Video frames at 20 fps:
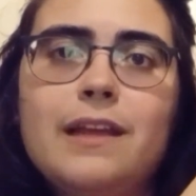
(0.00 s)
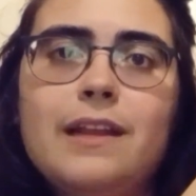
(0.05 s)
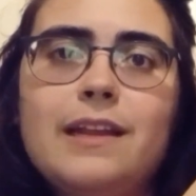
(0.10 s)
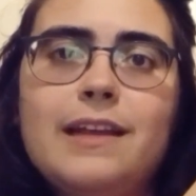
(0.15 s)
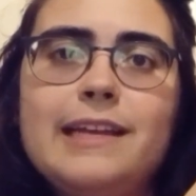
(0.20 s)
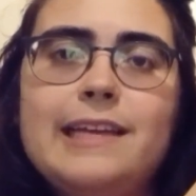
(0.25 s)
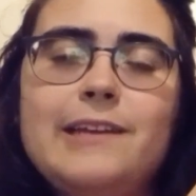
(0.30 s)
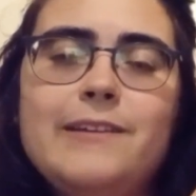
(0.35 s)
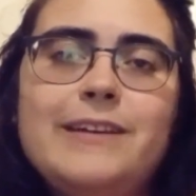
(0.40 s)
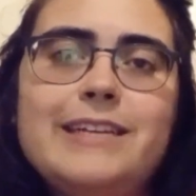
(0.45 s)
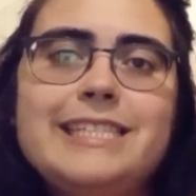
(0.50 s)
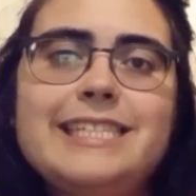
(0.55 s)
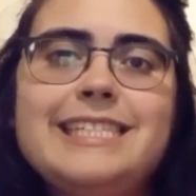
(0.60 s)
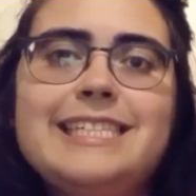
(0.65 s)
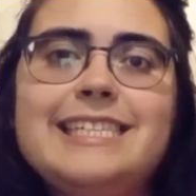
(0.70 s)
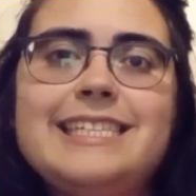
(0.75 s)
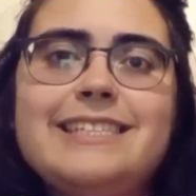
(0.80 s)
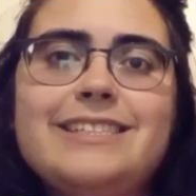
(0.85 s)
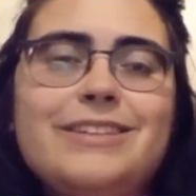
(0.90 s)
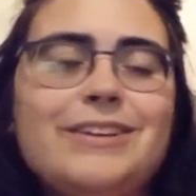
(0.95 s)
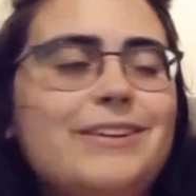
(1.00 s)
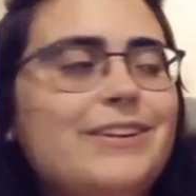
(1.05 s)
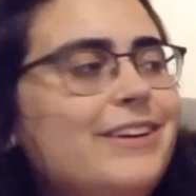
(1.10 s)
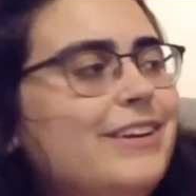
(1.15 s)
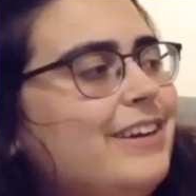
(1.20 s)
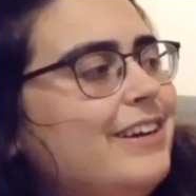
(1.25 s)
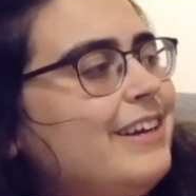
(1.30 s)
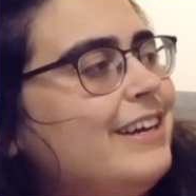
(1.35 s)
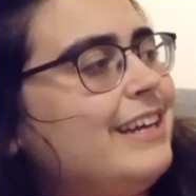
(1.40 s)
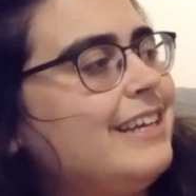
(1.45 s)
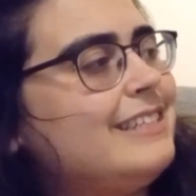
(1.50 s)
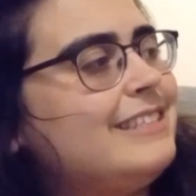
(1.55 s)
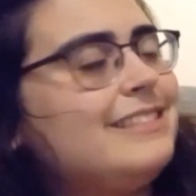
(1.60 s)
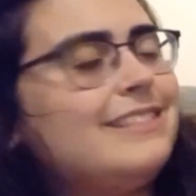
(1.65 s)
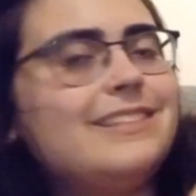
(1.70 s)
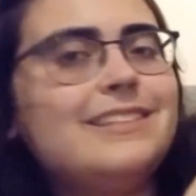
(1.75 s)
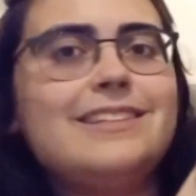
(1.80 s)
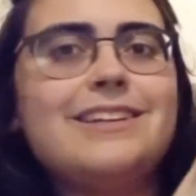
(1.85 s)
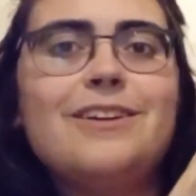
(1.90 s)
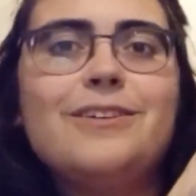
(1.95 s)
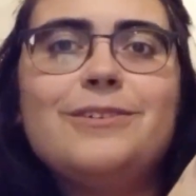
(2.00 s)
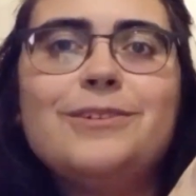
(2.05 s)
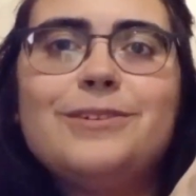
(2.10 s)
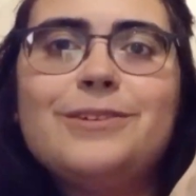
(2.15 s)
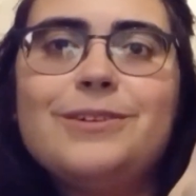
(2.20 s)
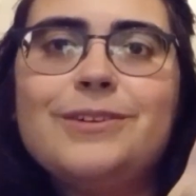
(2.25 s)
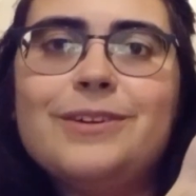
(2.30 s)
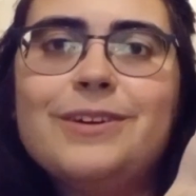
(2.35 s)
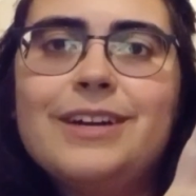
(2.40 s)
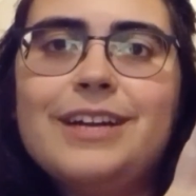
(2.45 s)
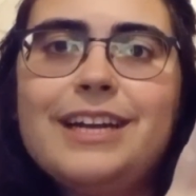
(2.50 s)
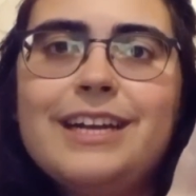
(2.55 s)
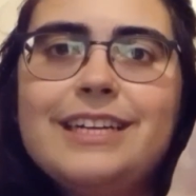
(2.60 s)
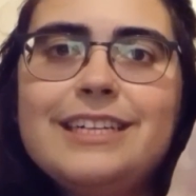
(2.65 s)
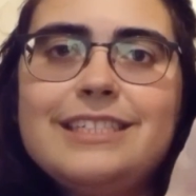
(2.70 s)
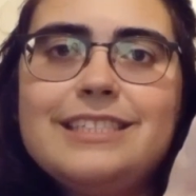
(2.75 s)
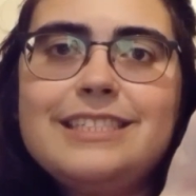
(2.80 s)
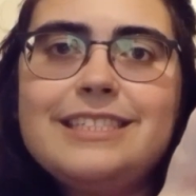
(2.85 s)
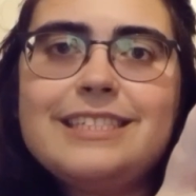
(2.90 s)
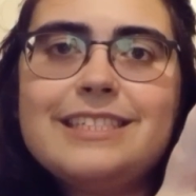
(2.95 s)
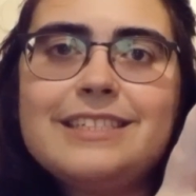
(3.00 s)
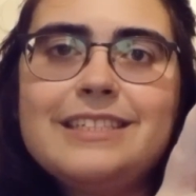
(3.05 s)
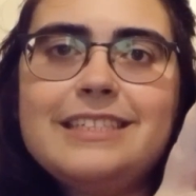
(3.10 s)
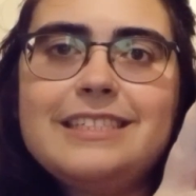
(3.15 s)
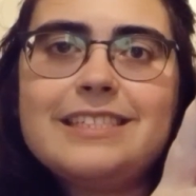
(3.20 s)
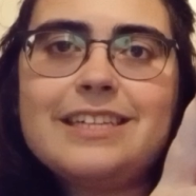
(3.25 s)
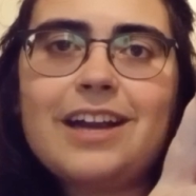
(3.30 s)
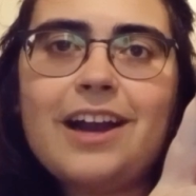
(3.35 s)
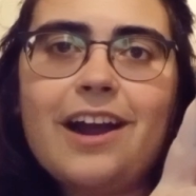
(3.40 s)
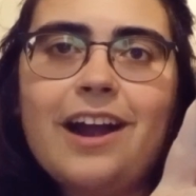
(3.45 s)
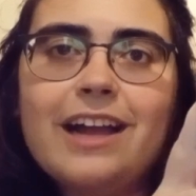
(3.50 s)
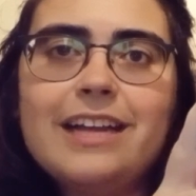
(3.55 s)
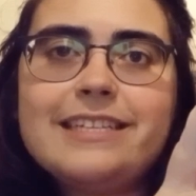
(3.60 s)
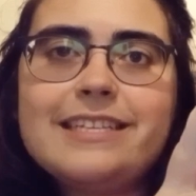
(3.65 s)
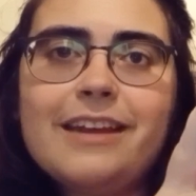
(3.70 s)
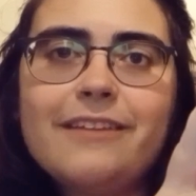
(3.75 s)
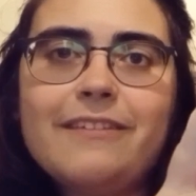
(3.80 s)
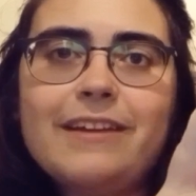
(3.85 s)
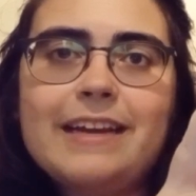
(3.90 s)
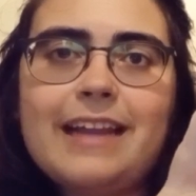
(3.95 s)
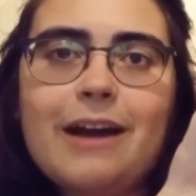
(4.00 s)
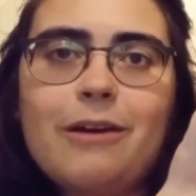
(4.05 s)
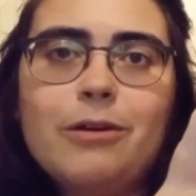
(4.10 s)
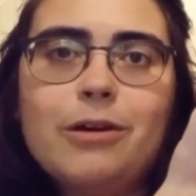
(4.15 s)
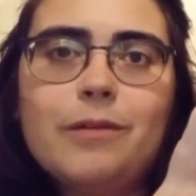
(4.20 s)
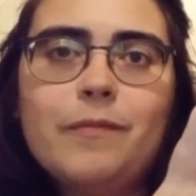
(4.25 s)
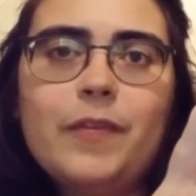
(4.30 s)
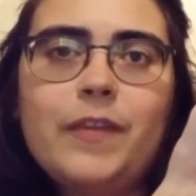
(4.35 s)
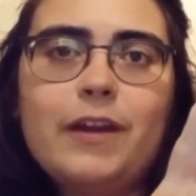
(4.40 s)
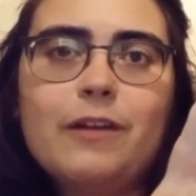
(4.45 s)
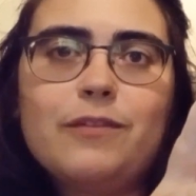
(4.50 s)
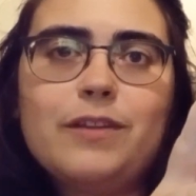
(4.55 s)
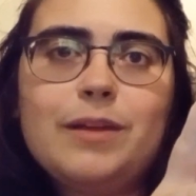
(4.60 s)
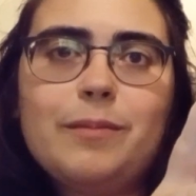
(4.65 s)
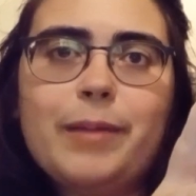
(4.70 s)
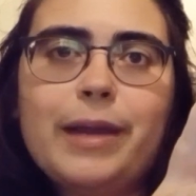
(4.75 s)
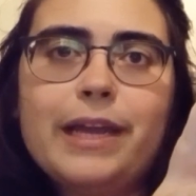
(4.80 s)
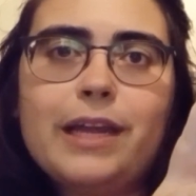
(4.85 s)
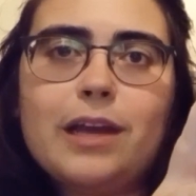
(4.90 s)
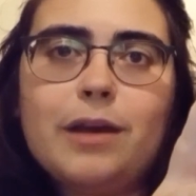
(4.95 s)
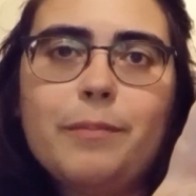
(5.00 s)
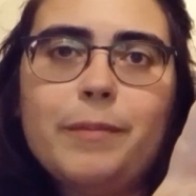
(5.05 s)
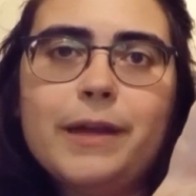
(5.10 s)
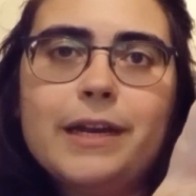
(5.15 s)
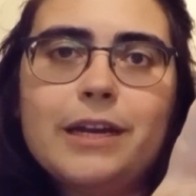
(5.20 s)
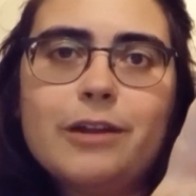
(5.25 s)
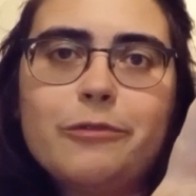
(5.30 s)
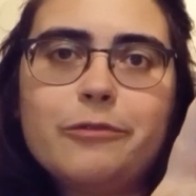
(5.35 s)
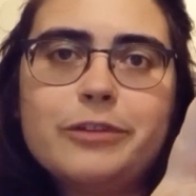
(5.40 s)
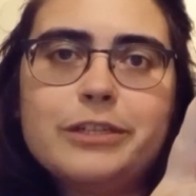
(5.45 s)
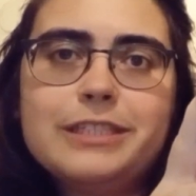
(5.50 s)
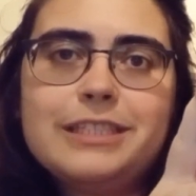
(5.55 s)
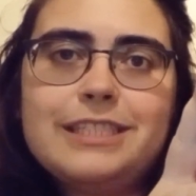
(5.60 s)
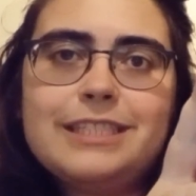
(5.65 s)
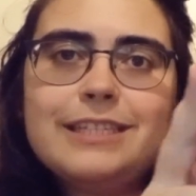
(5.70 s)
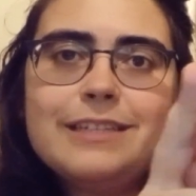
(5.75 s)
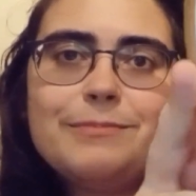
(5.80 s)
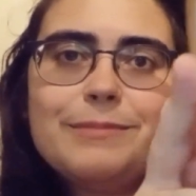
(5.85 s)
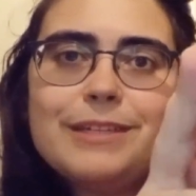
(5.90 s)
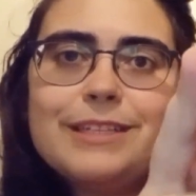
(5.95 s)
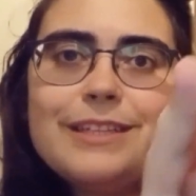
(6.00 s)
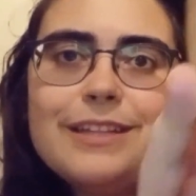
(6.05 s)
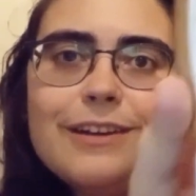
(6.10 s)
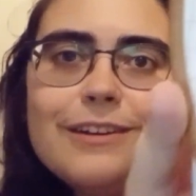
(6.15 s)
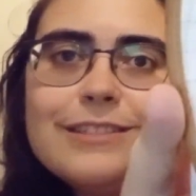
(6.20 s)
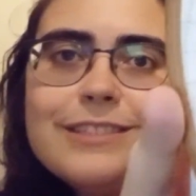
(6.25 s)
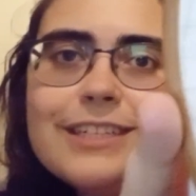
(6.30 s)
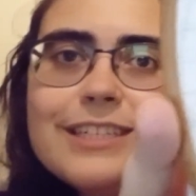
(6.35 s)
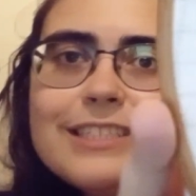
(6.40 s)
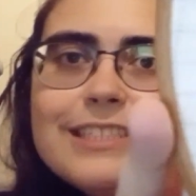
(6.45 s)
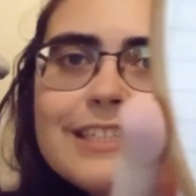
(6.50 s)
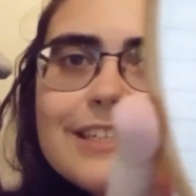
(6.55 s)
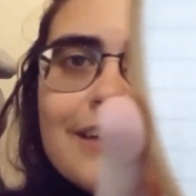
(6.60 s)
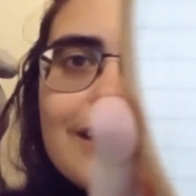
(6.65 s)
Like you can see it's her. It's so cool. She still needs her eyes. I think that will definitely make a big difference. But those are still